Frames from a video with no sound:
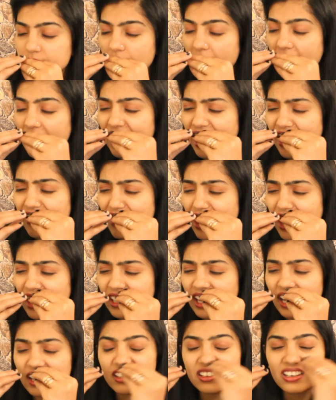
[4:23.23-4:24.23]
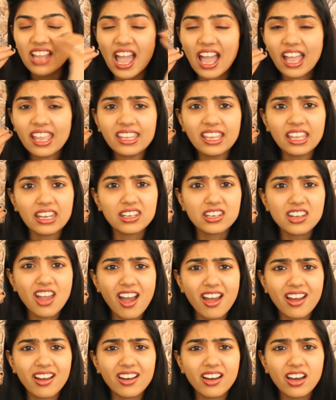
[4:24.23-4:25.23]
I
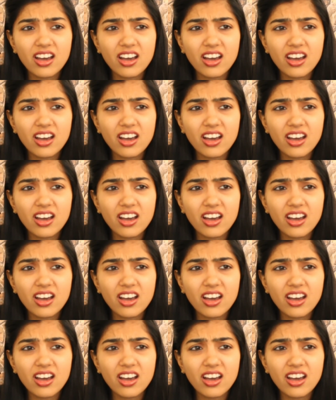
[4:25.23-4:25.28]
cannot